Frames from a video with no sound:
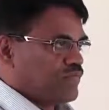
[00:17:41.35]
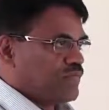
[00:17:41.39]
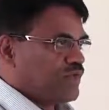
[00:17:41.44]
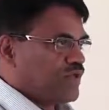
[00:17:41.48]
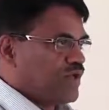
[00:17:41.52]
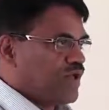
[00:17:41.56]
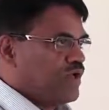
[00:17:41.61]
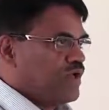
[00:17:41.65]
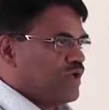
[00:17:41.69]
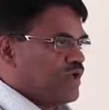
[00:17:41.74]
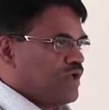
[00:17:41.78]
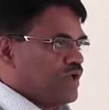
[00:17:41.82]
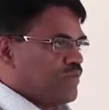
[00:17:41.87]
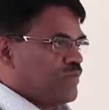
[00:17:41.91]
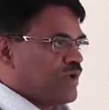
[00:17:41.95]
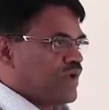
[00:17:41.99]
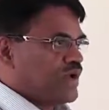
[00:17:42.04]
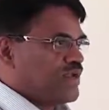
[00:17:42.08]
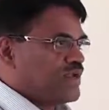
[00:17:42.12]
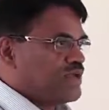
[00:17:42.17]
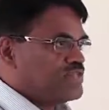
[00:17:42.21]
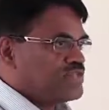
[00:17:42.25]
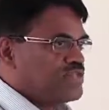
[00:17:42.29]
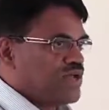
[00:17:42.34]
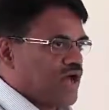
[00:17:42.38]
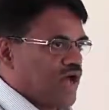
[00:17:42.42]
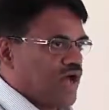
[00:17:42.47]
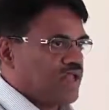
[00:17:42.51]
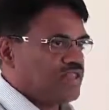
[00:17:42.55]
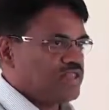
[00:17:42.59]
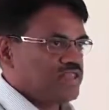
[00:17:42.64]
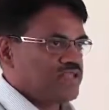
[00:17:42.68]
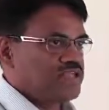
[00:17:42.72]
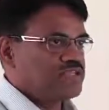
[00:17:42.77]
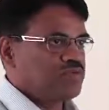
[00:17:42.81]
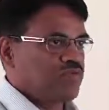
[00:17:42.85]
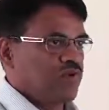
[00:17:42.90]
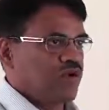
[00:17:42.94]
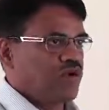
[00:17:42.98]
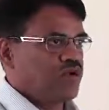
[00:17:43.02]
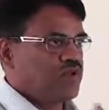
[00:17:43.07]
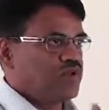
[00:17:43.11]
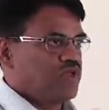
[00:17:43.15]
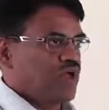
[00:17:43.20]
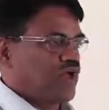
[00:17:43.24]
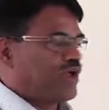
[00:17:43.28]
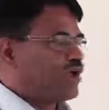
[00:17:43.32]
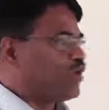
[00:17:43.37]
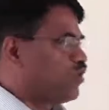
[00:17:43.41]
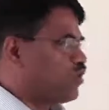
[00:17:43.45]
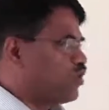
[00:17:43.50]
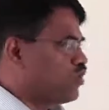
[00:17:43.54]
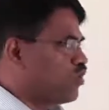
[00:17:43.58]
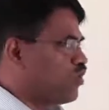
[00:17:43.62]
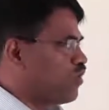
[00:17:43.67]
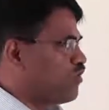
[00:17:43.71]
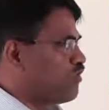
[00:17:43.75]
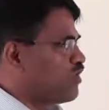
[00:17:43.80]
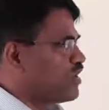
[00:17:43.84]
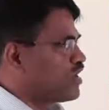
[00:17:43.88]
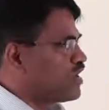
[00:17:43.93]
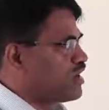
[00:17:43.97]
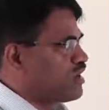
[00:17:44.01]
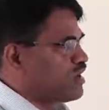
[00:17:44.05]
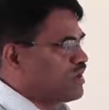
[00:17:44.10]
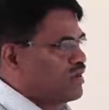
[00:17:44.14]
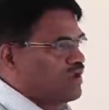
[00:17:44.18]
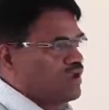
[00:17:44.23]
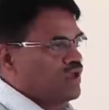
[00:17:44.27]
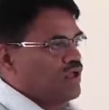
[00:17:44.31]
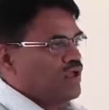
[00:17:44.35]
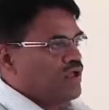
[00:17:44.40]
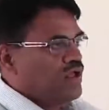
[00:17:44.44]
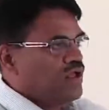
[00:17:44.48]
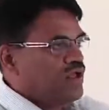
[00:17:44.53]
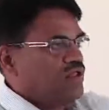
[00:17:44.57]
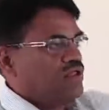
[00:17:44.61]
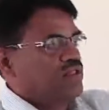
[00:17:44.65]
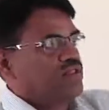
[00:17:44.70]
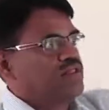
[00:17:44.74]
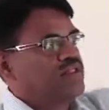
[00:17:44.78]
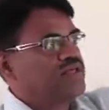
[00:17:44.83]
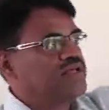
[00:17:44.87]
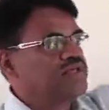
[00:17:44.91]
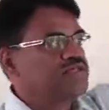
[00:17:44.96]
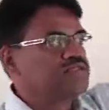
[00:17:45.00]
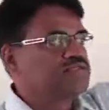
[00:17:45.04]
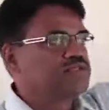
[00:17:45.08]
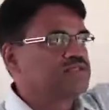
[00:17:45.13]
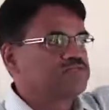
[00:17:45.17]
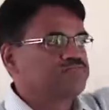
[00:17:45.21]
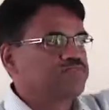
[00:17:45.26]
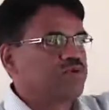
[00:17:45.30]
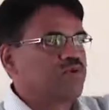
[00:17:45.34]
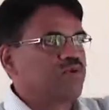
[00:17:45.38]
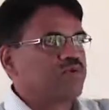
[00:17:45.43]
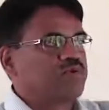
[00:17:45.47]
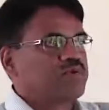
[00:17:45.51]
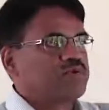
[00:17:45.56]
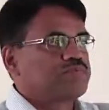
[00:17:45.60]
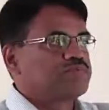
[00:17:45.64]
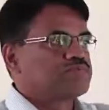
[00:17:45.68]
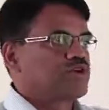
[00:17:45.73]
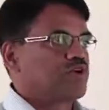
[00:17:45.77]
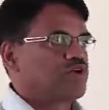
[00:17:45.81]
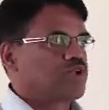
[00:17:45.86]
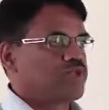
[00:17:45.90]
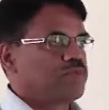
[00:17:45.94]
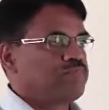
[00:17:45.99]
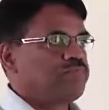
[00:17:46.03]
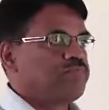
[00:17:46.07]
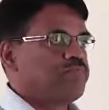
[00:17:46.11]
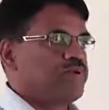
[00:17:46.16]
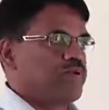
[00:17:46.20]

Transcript: Okay, at least at this point, I don't know whether these problems are in P.